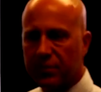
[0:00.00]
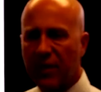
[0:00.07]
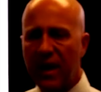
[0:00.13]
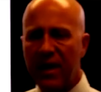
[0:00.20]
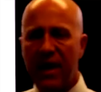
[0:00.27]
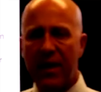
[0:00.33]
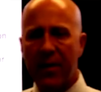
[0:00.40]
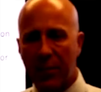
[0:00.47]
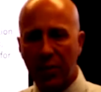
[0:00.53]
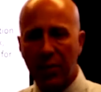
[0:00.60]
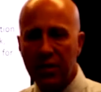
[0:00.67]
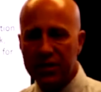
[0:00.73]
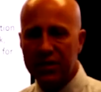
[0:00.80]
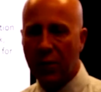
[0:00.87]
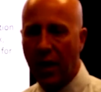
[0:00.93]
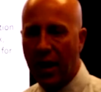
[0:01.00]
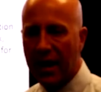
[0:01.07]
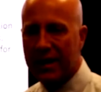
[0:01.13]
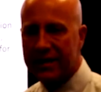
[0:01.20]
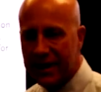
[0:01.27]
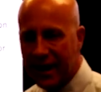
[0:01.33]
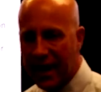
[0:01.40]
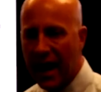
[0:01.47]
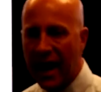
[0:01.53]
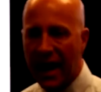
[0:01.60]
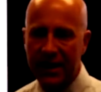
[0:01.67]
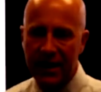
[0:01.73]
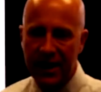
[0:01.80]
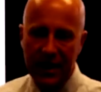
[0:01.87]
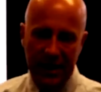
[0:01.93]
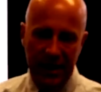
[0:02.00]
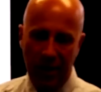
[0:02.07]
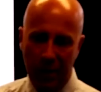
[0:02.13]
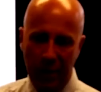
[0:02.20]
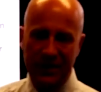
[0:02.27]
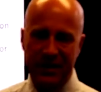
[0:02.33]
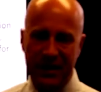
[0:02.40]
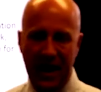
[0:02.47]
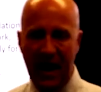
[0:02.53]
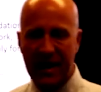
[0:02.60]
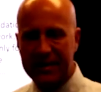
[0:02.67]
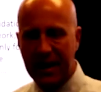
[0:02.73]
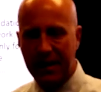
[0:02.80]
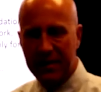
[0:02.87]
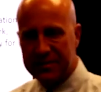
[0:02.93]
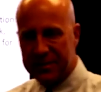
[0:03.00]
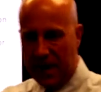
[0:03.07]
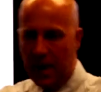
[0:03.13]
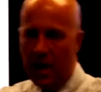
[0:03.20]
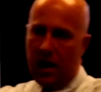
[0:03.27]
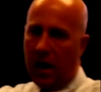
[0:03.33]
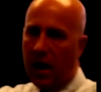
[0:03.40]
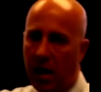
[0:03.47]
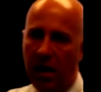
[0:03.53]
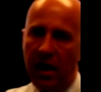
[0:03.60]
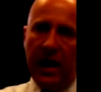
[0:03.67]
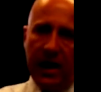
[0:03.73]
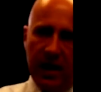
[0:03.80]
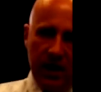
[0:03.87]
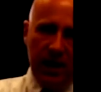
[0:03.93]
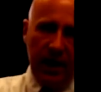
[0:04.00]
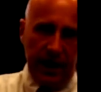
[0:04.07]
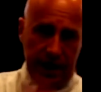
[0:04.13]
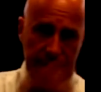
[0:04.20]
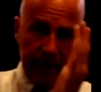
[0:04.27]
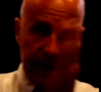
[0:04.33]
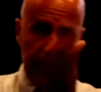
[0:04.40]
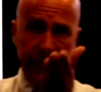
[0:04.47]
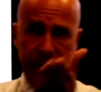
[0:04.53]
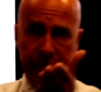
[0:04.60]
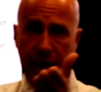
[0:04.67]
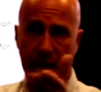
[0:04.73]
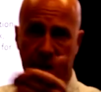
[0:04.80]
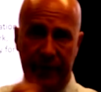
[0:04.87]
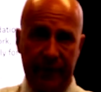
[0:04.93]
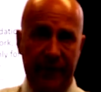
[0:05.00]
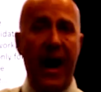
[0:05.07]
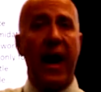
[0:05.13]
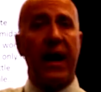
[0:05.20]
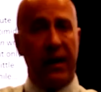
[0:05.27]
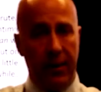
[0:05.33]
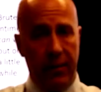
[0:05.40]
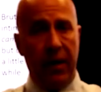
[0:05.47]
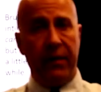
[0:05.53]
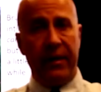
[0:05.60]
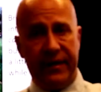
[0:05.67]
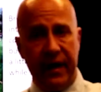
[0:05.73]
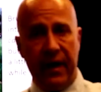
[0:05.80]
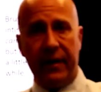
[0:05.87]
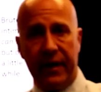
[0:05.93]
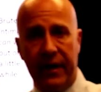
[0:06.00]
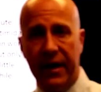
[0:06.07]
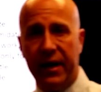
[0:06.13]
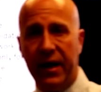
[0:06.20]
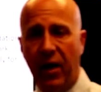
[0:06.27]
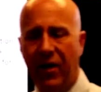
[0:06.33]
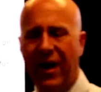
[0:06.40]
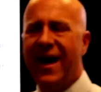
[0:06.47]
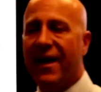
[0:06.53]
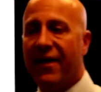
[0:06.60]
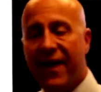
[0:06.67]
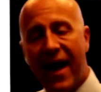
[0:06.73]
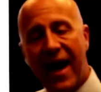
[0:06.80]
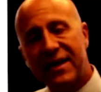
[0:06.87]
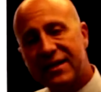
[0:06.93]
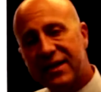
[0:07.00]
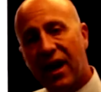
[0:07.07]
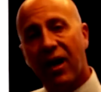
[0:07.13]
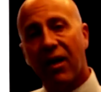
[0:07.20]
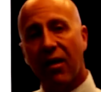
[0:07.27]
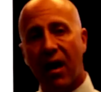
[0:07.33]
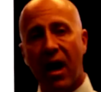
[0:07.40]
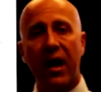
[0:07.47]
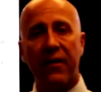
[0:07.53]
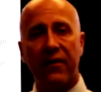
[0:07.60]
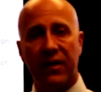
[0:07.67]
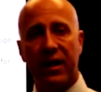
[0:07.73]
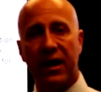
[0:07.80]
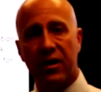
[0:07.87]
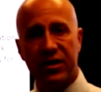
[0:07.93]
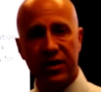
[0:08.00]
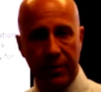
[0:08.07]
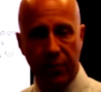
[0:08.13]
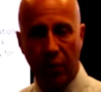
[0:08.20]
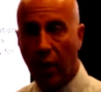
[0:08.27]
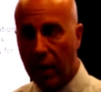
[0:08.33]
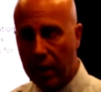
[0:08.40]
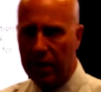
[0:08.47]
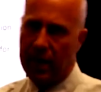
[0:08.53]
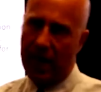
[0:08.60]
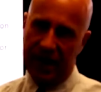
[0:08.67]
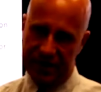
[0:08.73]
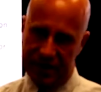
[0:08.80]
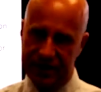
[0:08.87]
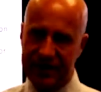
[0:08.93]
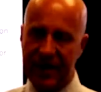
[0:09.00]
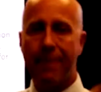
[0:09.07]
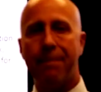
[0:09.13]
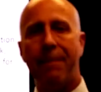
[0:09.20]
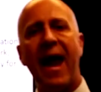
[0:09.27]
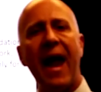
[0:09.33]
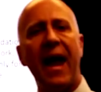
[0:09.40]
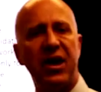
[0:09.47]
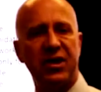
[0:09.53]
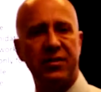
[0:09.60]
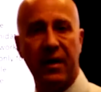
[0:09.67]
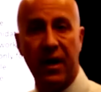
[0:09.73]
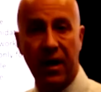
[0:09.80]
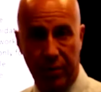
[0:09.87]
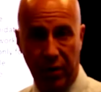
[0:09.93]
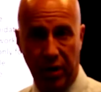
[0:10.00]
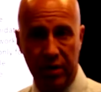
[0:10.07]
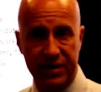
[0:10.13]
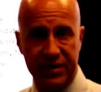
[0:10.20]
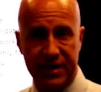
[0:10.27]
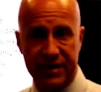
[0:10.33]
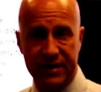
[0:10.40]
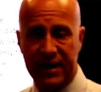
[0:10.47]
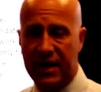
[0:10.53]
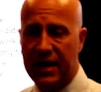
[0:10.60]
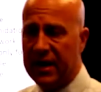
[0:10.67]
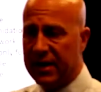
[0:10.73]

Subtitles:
Now, the brute squad is a guy, a bunch of guys come and say, all right, you're going to do exactly what we tell you to do. That's a lot of leadership, or I should say management approaches.